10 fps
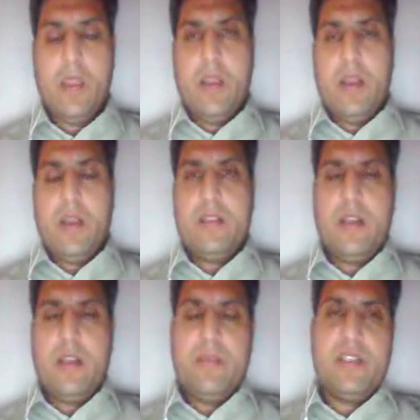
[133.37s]

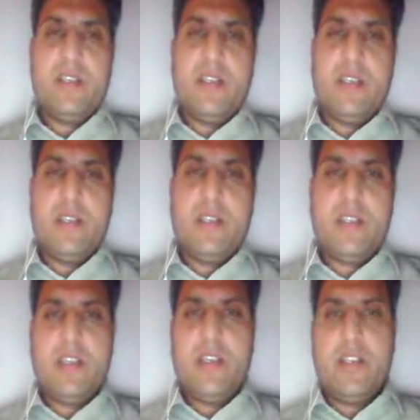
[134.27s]
There are basically
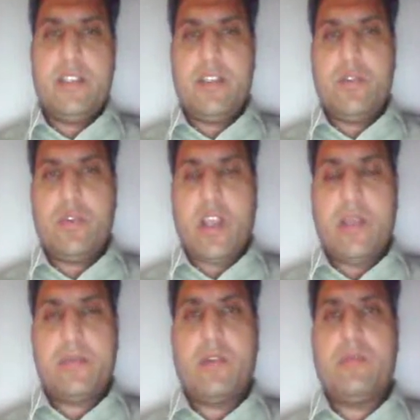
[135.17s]
three
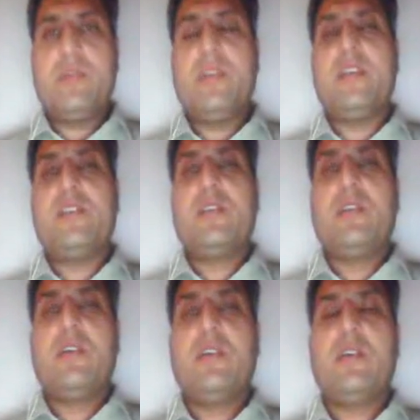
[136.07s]
serotypes of this
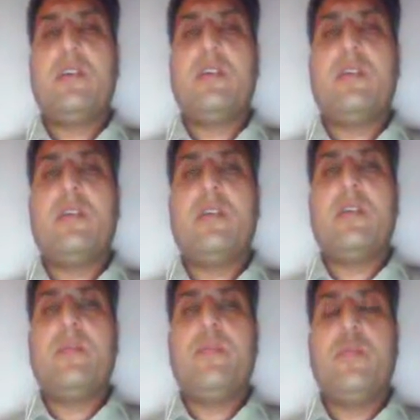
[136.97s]

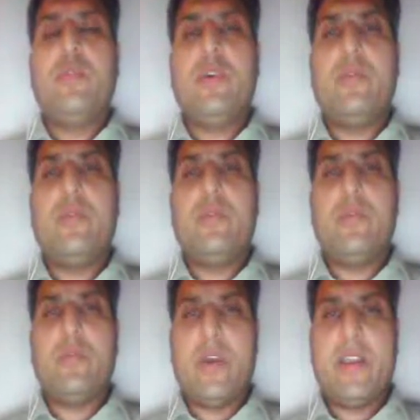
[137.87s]
polio
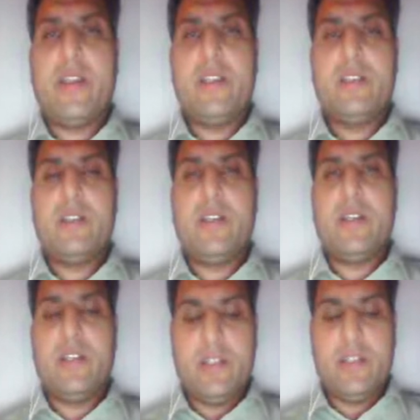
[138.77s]
virus, that
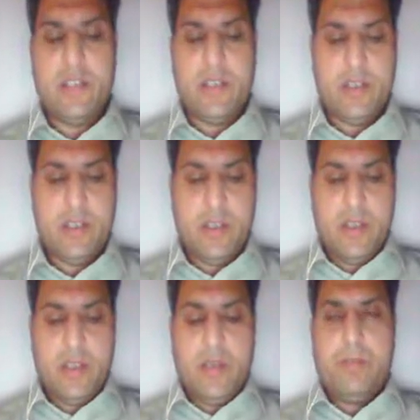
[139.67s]
is the
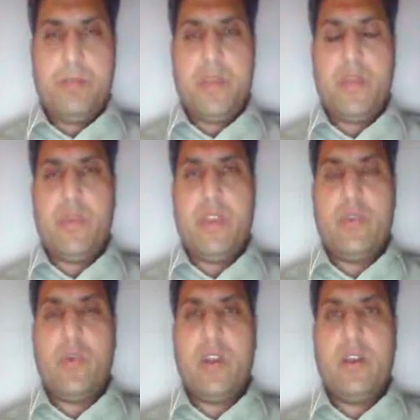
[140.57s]

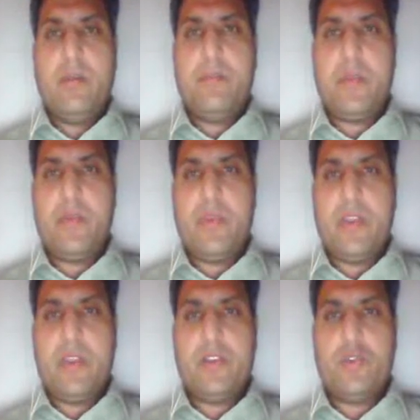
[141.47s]
PV1,
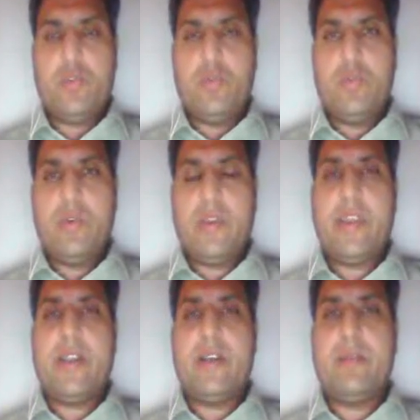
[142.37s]
PV2
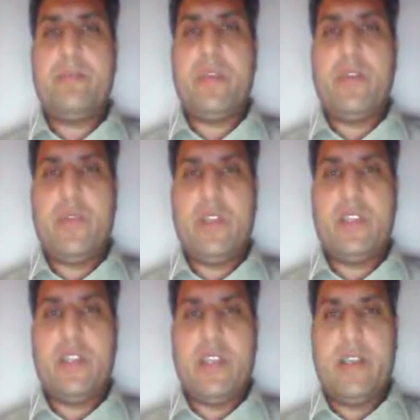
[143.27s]
and
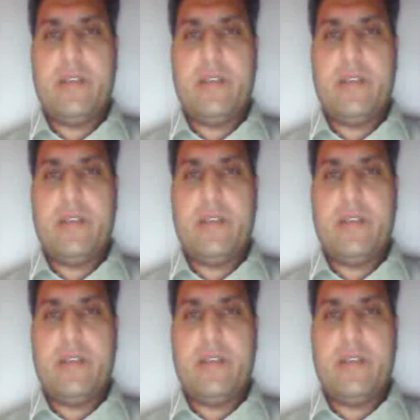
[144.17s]
PV3.